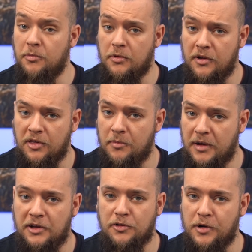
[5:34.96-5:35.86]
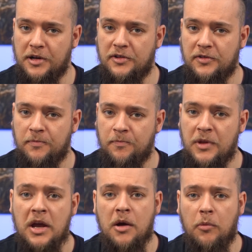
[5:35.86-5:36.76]
that we're in the Matrix.
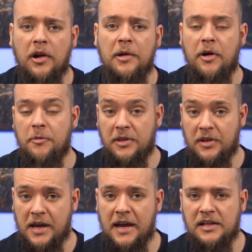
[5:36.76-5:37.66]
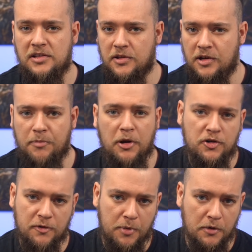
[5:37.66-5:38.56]
While it might be the case that a
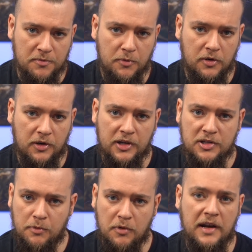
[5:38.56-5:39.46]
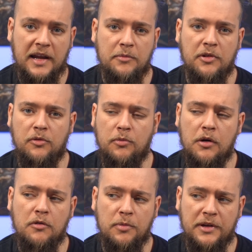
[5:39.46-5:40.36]
bunch of postmodernists will claim that the
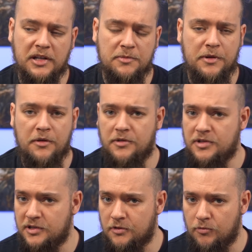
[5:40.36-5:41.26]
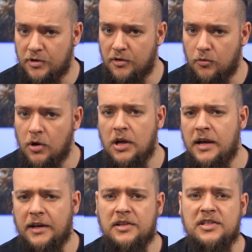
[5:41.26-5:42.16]
world we experience isn't real,
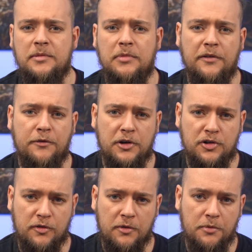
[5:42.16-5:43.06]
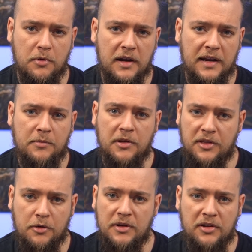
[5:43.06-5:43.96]
and a similar fringe group will claim that
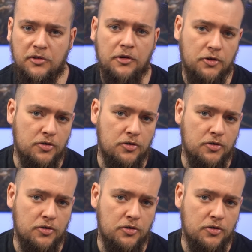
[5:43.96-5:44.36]
there is no